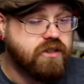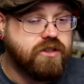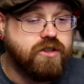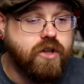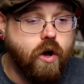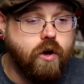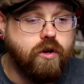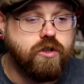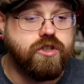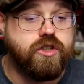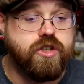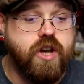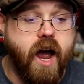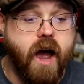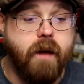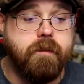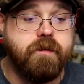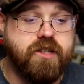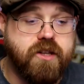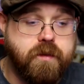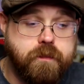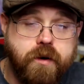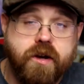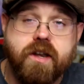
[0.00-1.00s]
Snow's
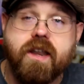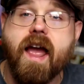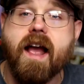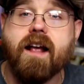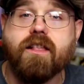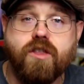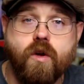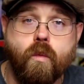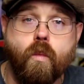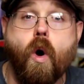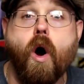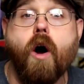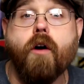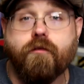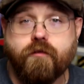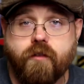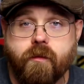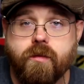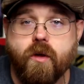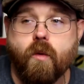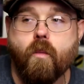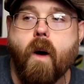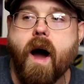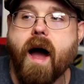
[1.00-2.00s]
job is to protect the wall
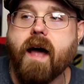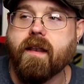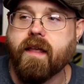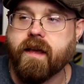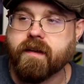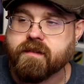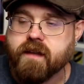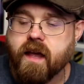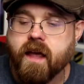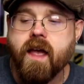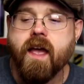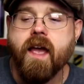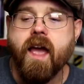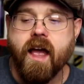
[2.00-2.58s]
from the wildlings.